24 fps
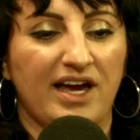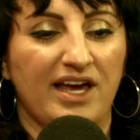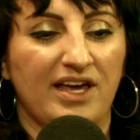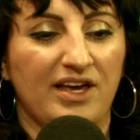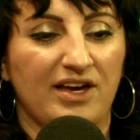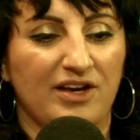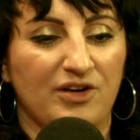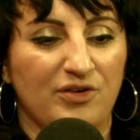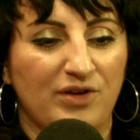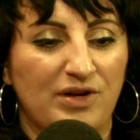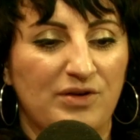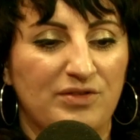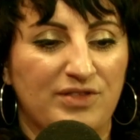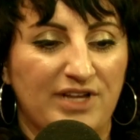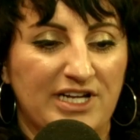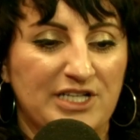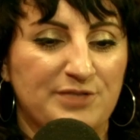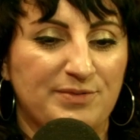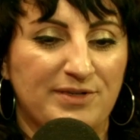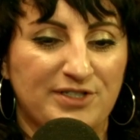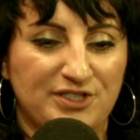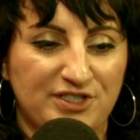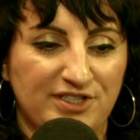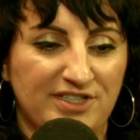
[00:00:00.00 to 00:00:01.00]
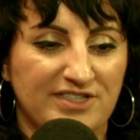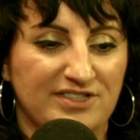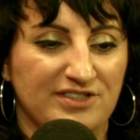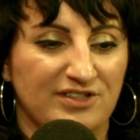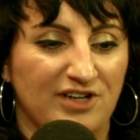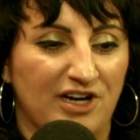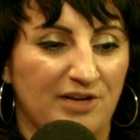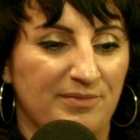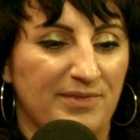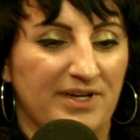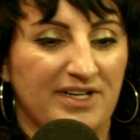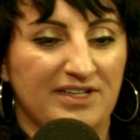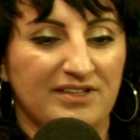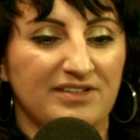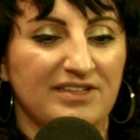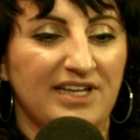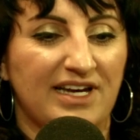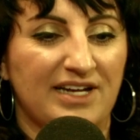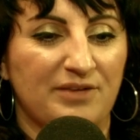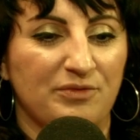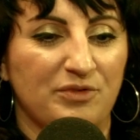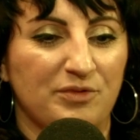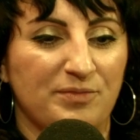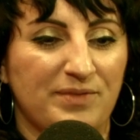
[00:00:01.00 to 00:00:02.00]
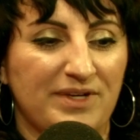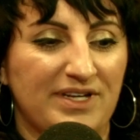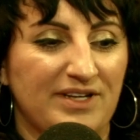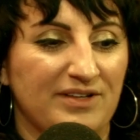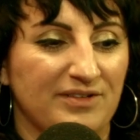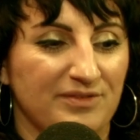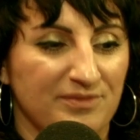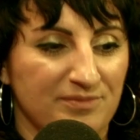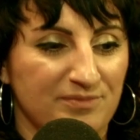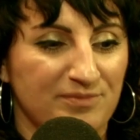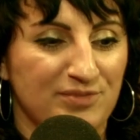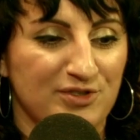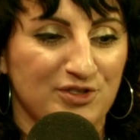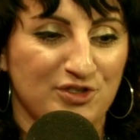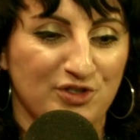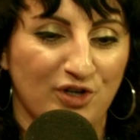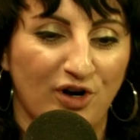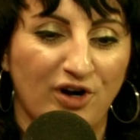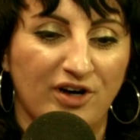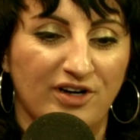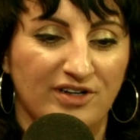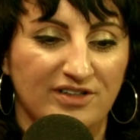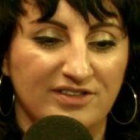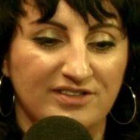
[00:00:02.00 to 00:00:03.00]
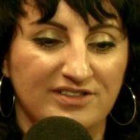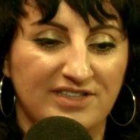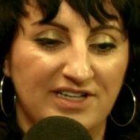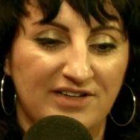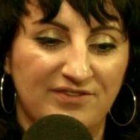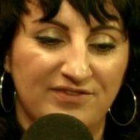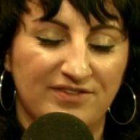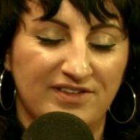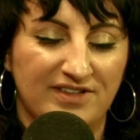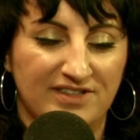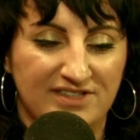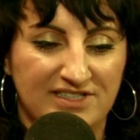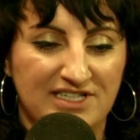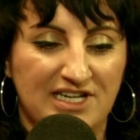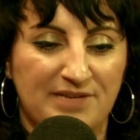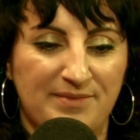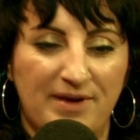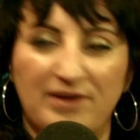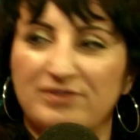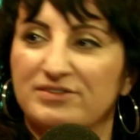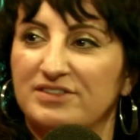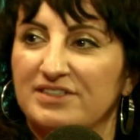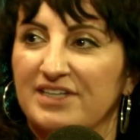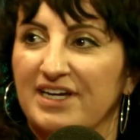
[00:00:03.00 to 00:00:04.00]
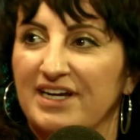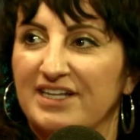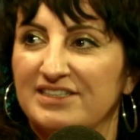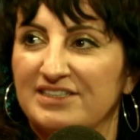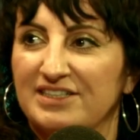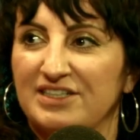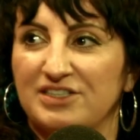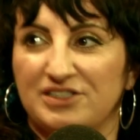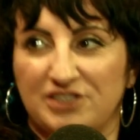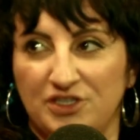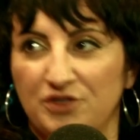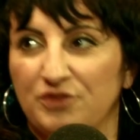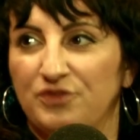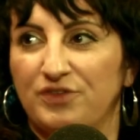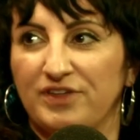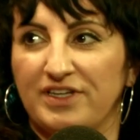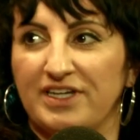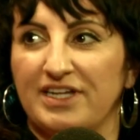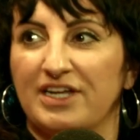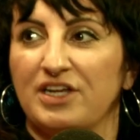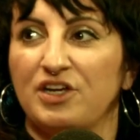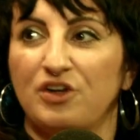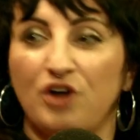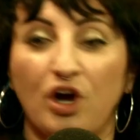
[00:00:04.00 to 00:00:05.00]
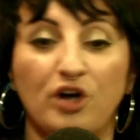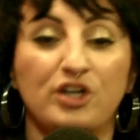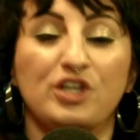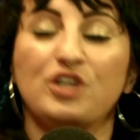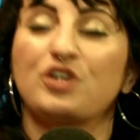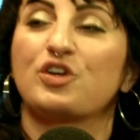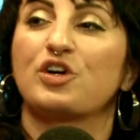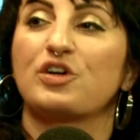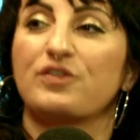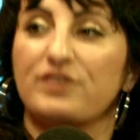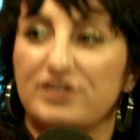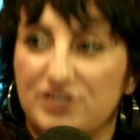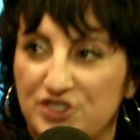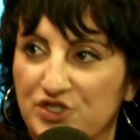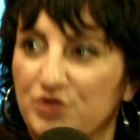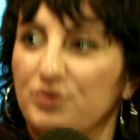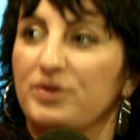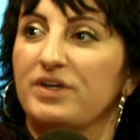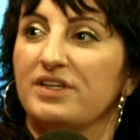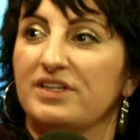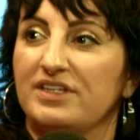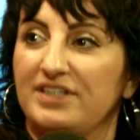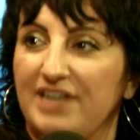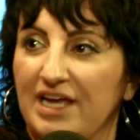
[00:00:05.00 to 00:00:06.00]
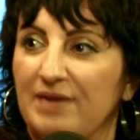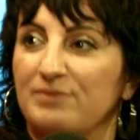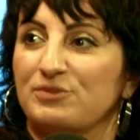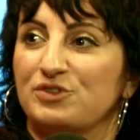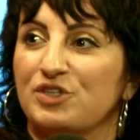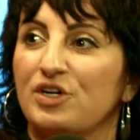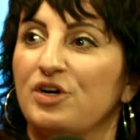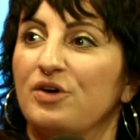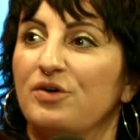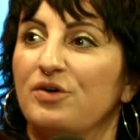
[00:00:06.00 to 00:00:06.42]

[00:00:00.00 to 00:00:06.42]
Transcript: agree with that, especially as a comic. That would be bizarre to come out to that, because then you're already nervous doing the damn show.